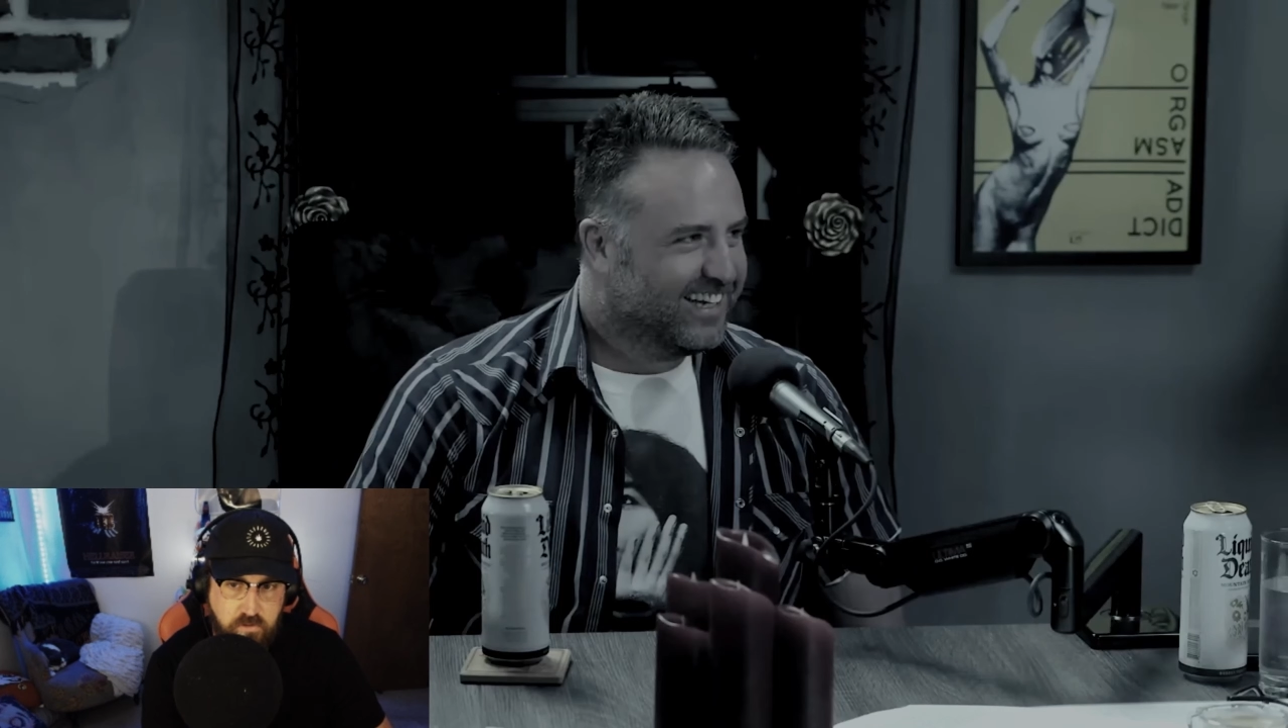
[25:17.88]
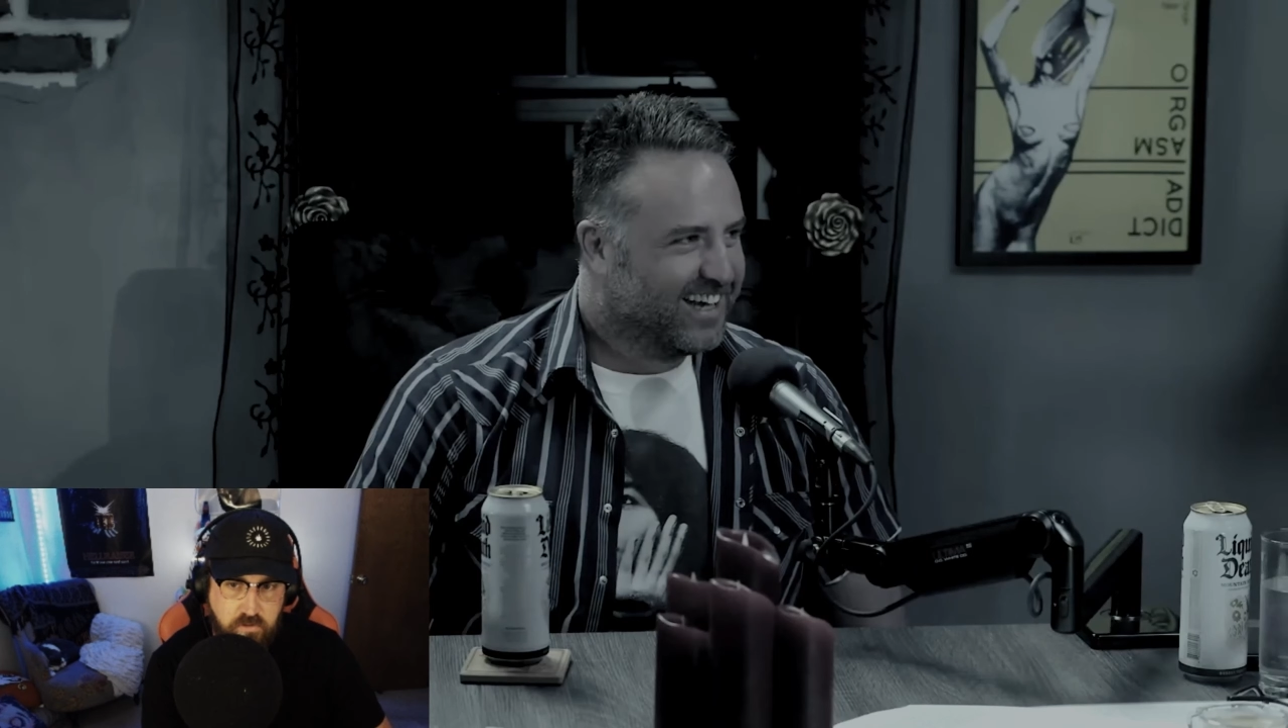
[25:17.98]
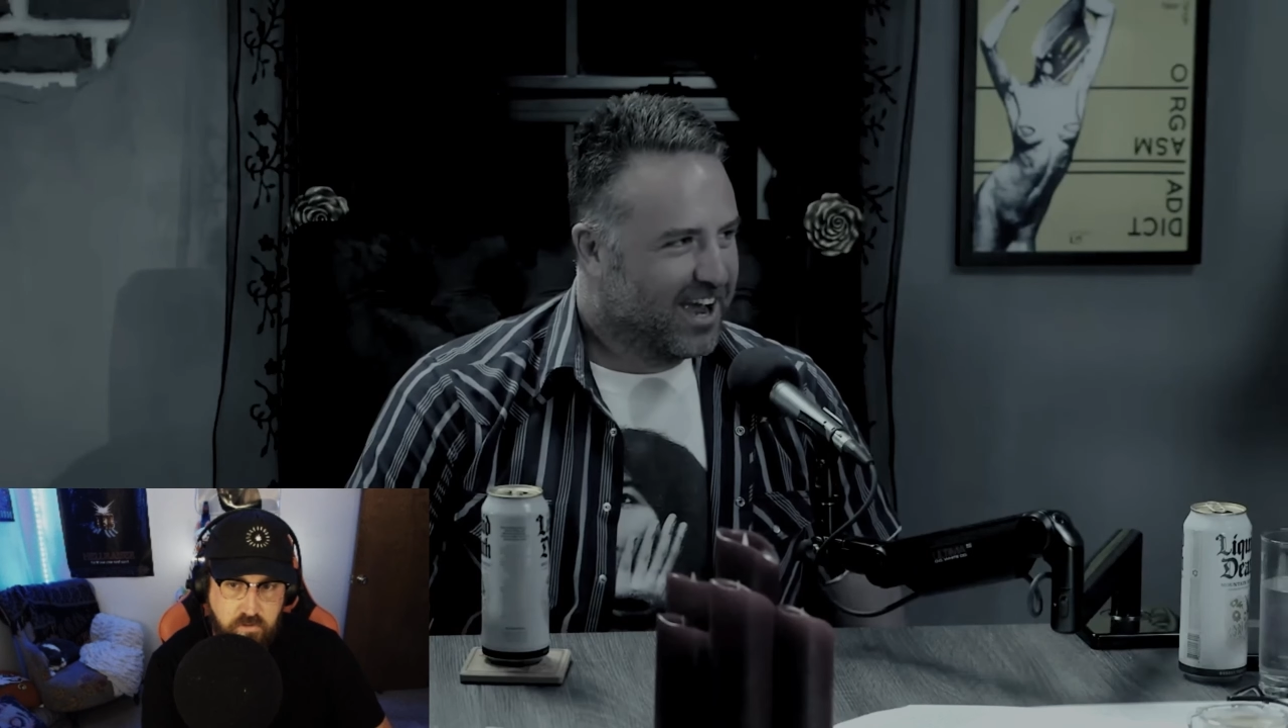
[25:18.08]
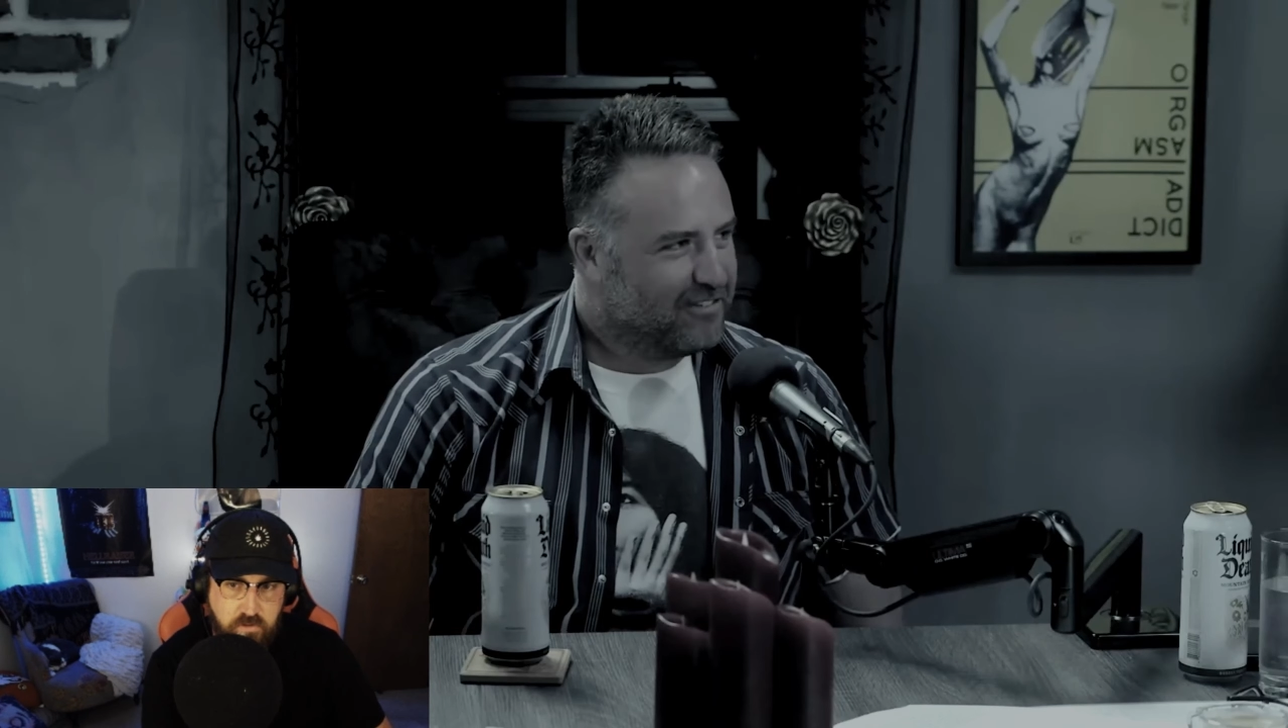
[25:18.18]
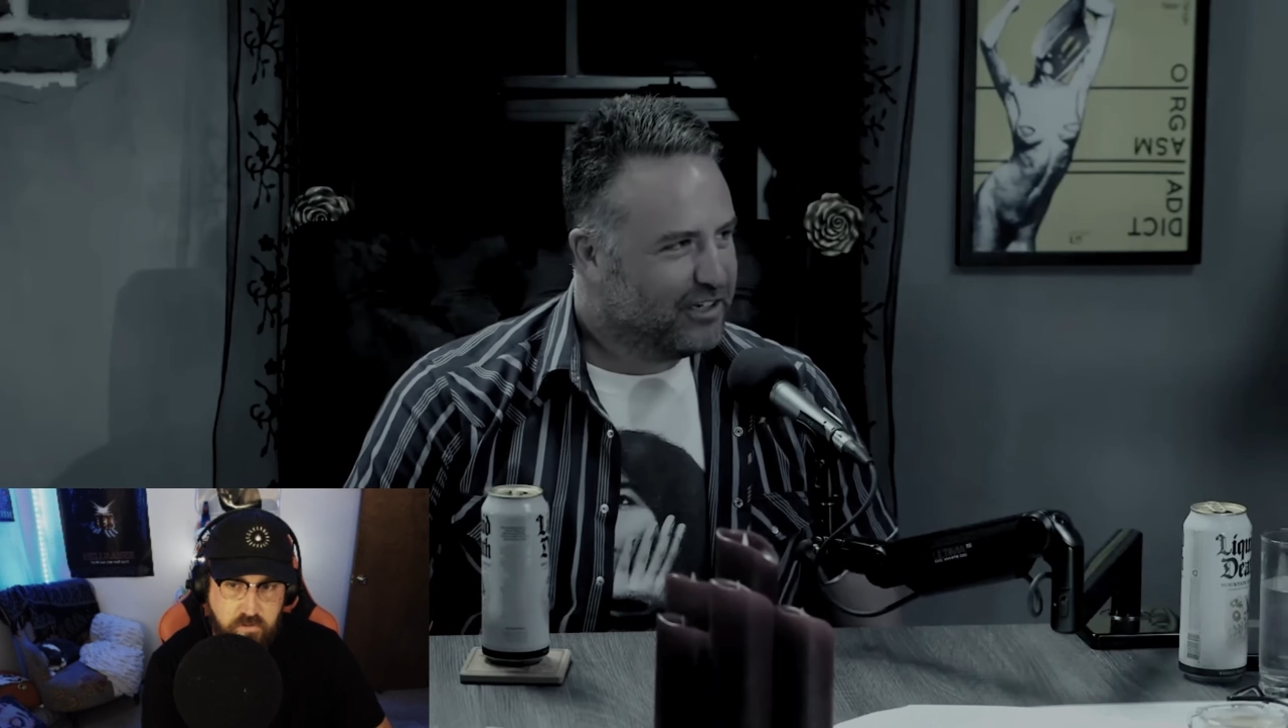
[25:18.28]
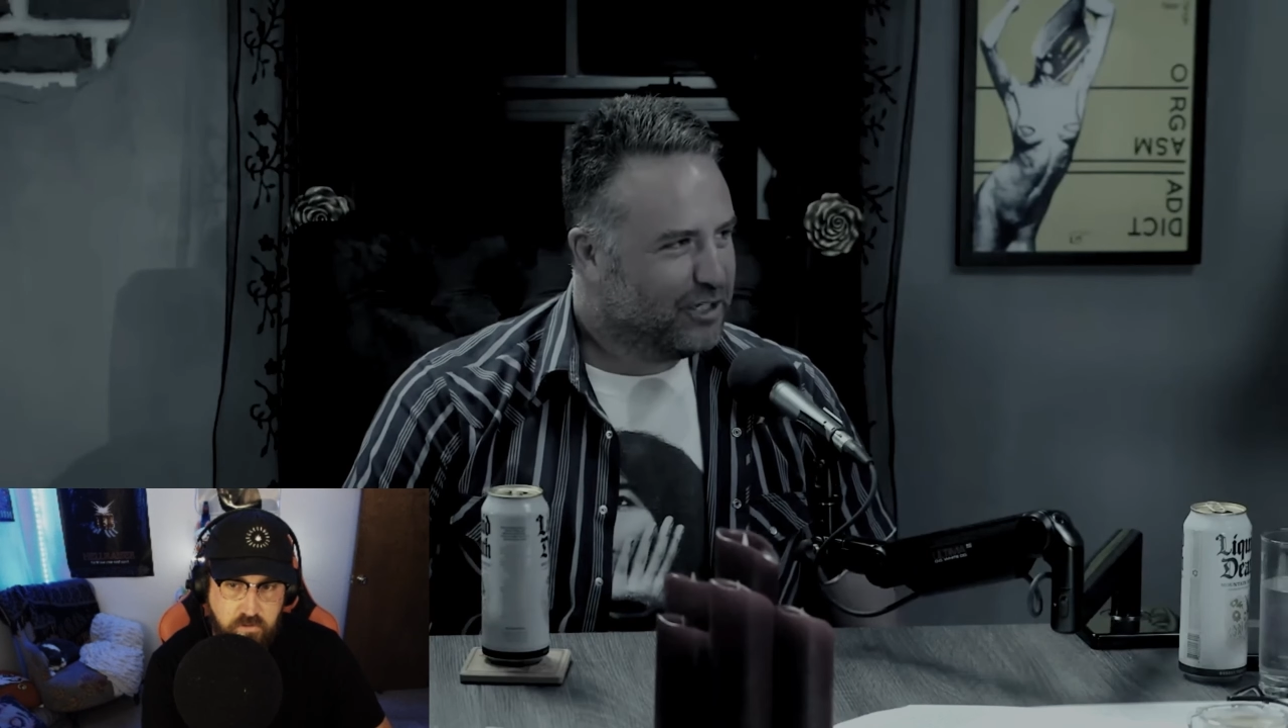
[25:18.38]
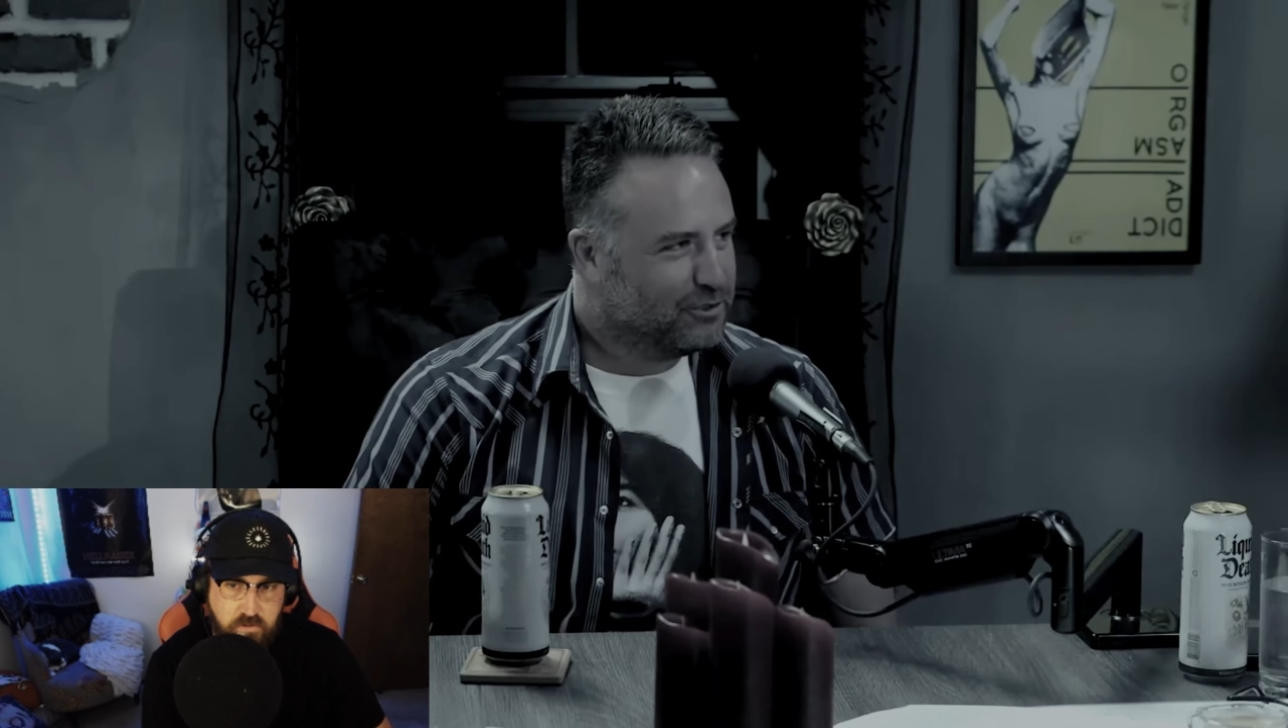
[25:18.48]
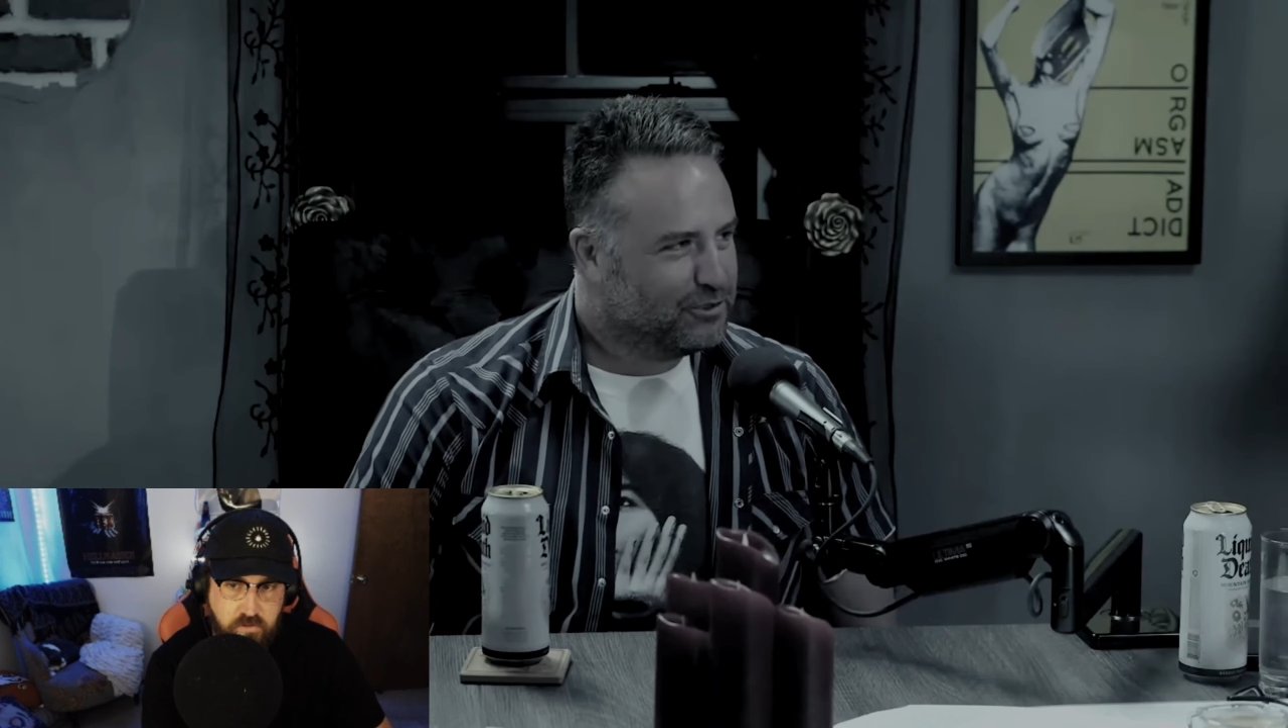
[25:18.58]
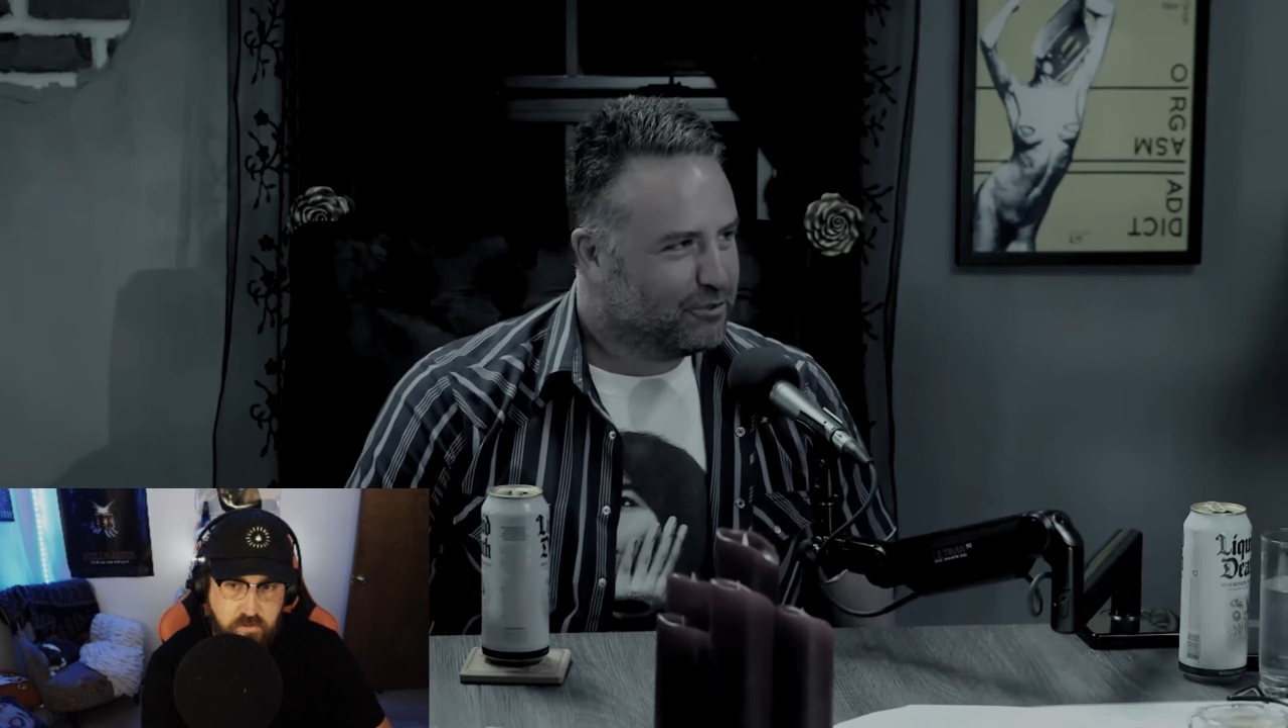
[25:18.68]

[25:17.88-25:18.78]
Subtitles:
like, I have a huge